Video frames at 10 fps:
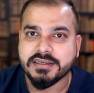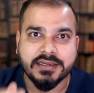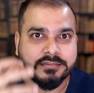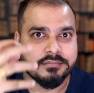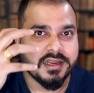
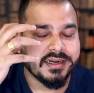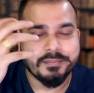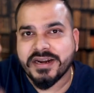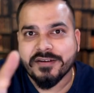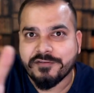Again, it
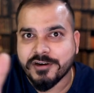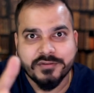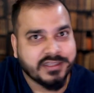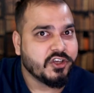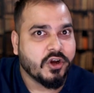may differ
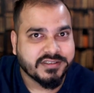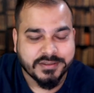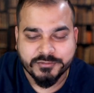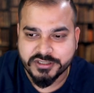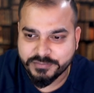with your
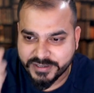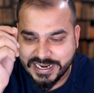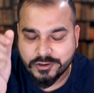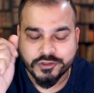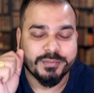assumptions, but
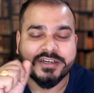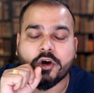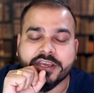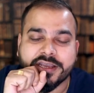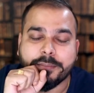I'll also be
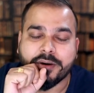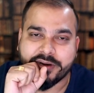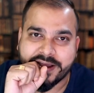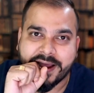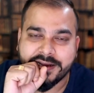talking
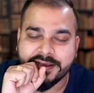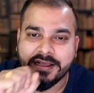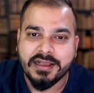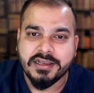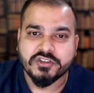about that.
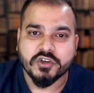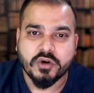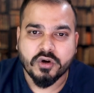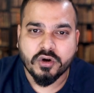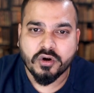So
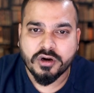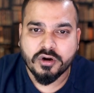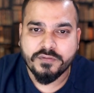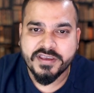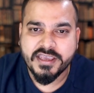uh, over